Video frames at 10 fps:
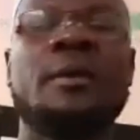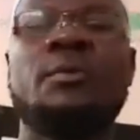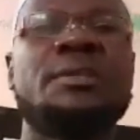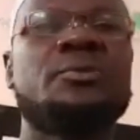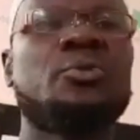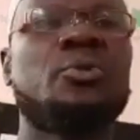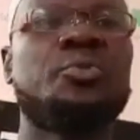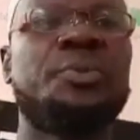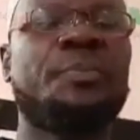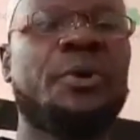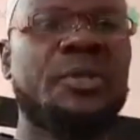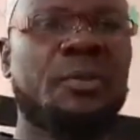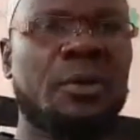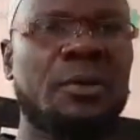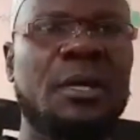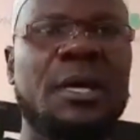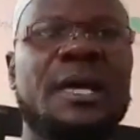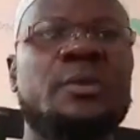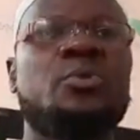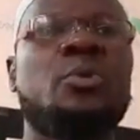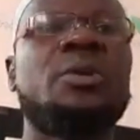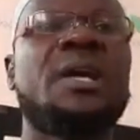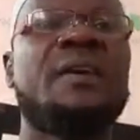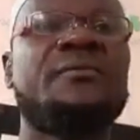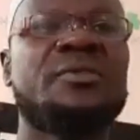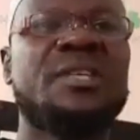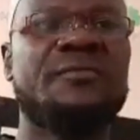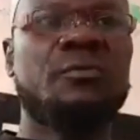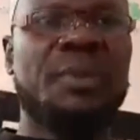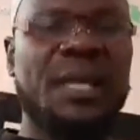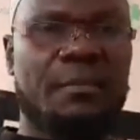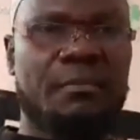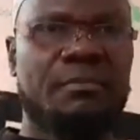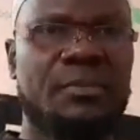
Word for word: when it's not going to be possible and you only have yourself to blame.